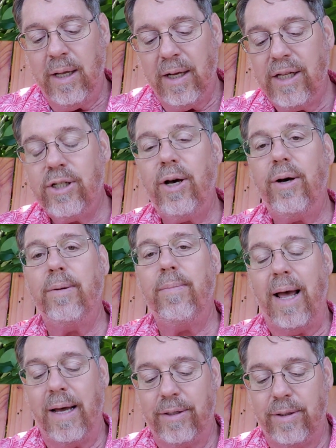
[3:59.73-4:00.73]
Let's go to
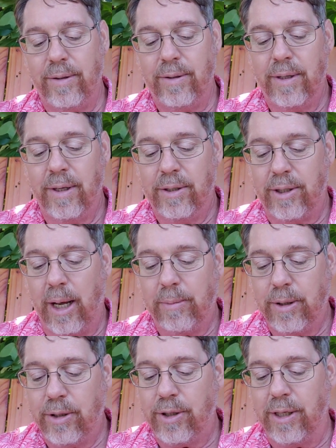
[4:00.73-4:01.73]
Matthew
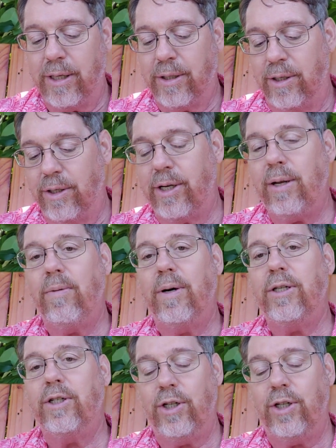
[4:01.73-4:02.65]
chapter 6 and see what